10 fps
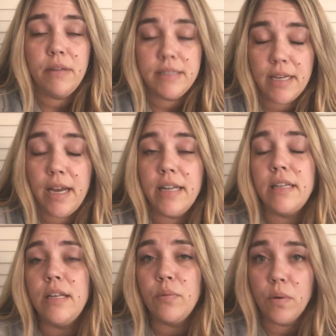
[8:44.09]
he died,
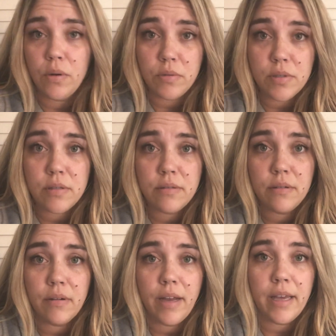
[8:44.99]
and he rose,
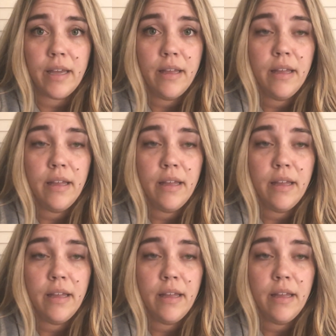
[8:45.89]
okay?